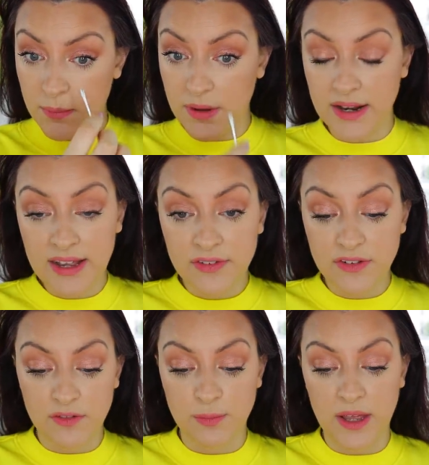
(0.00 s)

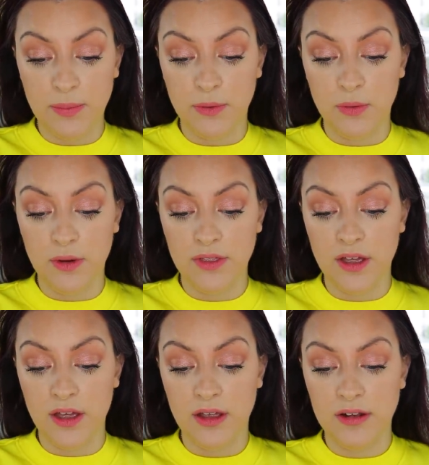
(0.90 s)
beliefs of people
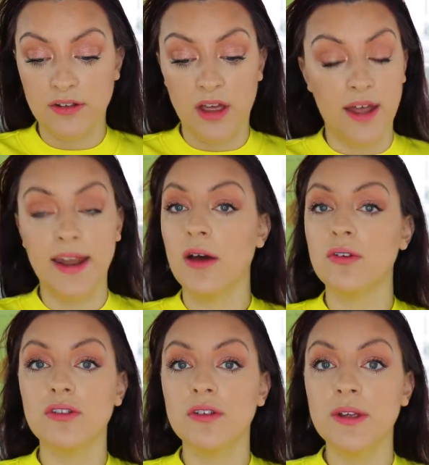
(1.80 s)
that turn out
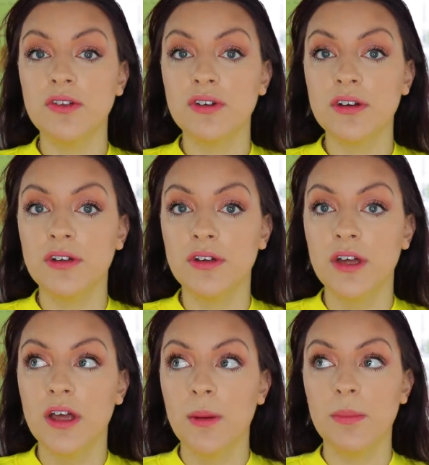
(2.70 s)
not to be true.
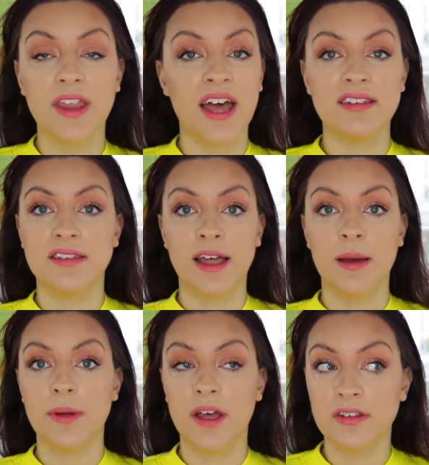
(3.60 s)
But that isn't
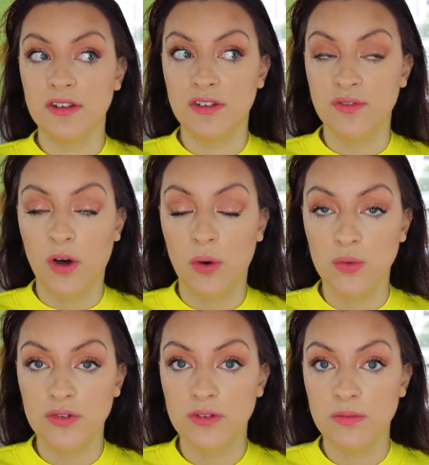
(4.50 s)
that person's
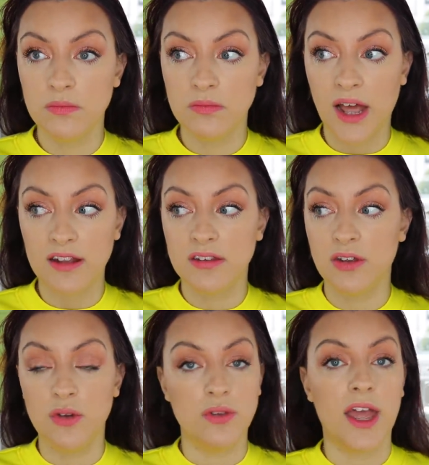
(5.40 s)
fault. that's
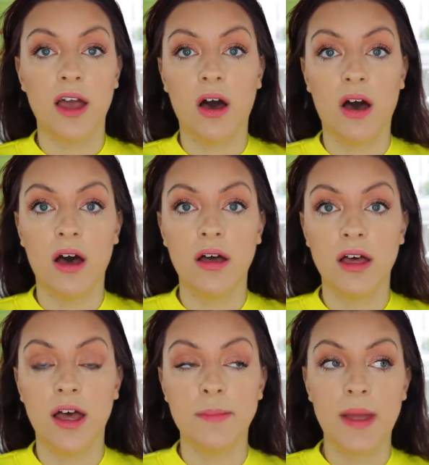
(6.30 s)
who they are,
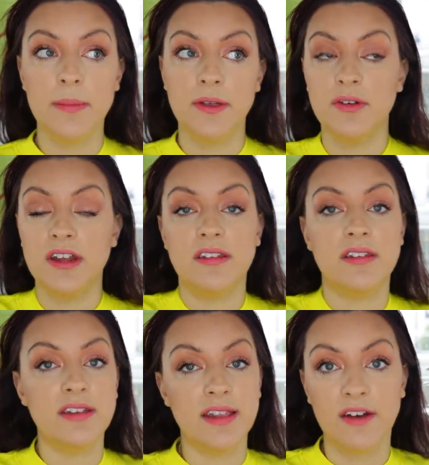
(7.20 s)
and maybe you didn't
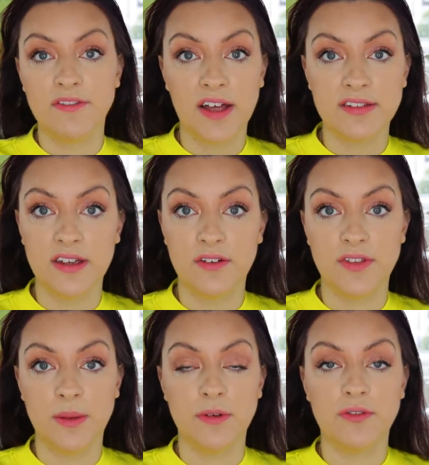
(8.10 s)
see that facet
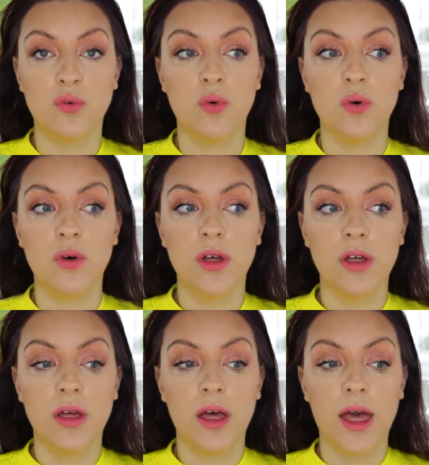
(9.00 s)
of them before,
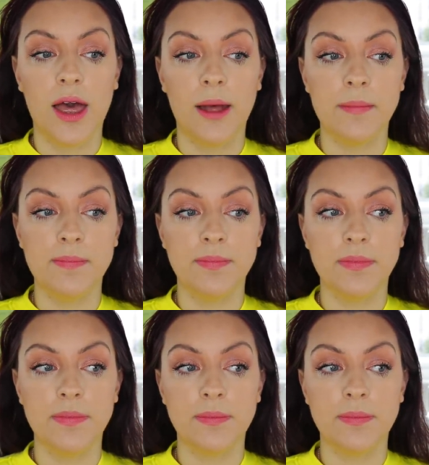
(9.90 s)
um,